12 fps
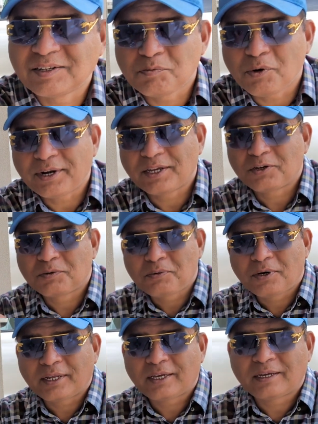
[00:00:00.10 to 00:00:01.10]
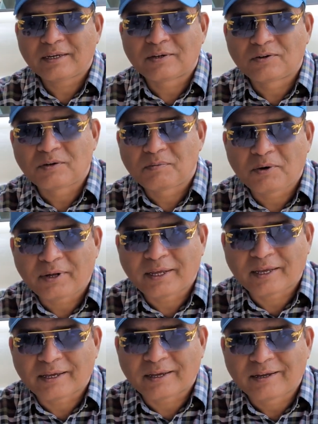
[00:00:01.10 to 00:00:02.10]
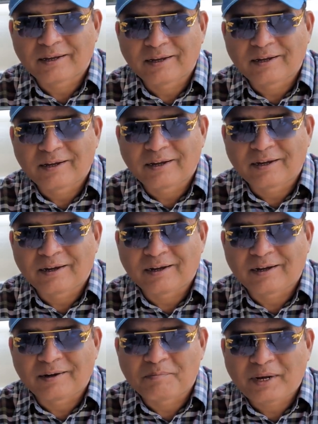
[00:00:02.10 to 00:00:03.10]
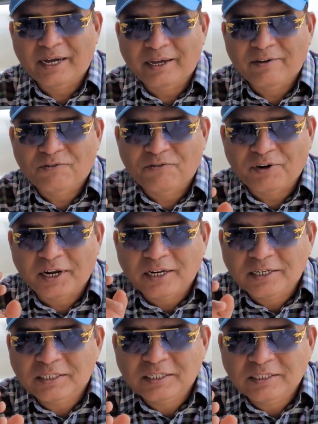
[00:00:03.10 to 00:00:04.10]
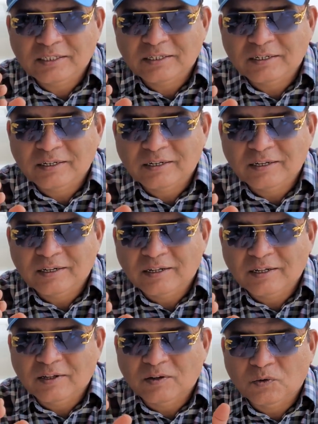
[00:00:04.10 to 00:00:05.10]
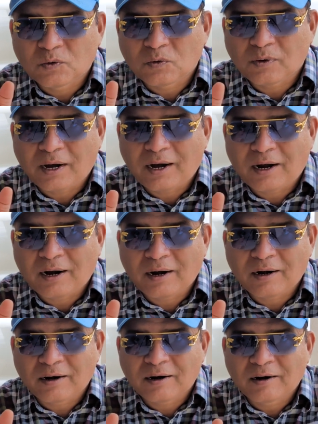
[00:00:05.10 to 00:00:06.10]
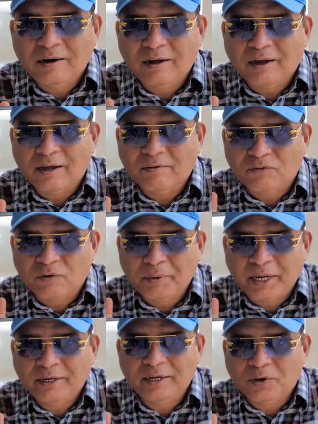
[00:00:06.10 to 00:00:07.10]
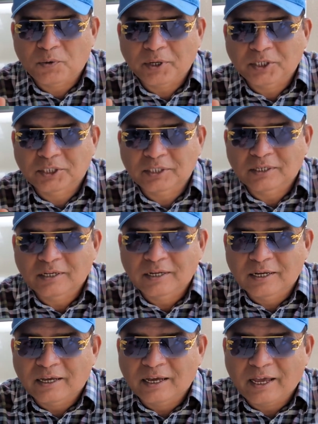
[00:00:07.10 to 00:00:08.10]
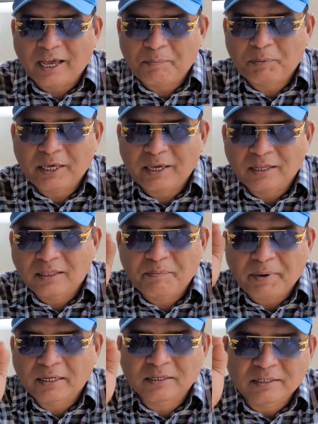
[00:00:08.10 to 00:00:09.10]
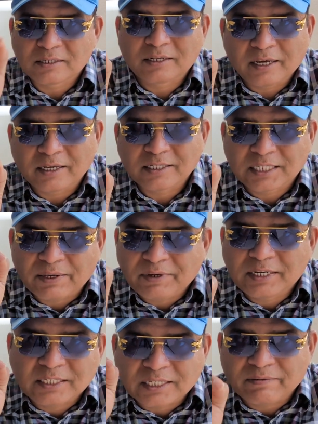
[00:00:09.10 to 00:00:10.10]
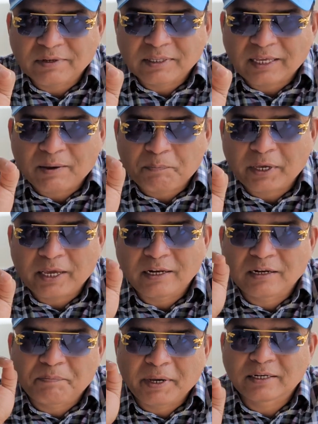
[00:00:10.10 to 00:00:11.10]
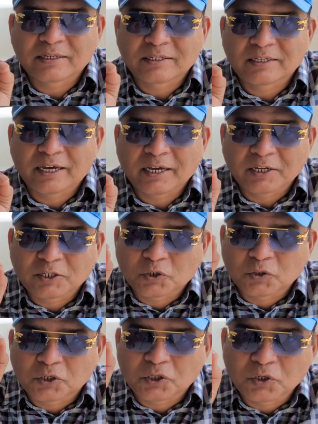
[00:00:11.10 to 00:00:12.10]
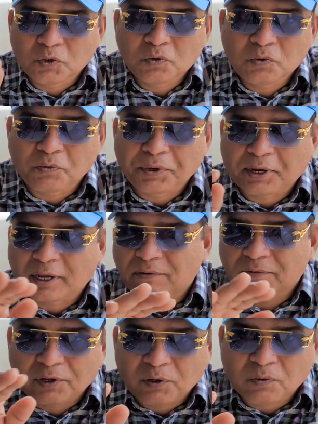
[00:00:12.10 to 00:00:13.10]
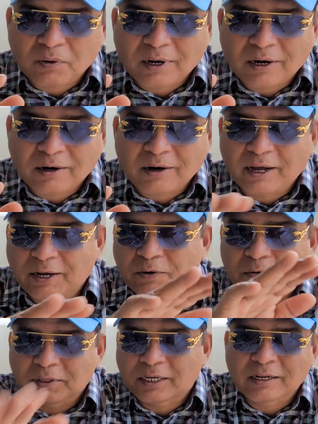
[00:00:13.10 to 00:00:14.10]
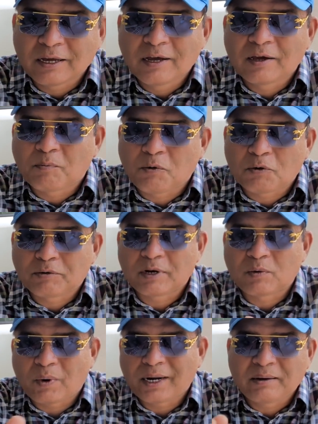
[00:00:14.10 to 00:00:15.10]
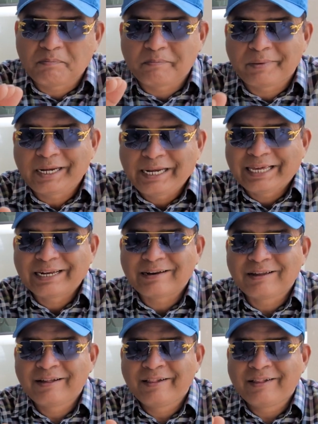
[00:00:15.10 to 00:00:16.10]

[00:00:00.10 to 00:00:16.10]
Good morning, good morning, good morning, my friends who are from Indian origin. Happy Independence Day, 77th Happy Independence Day to you, wherever you are. I know that more than 1 million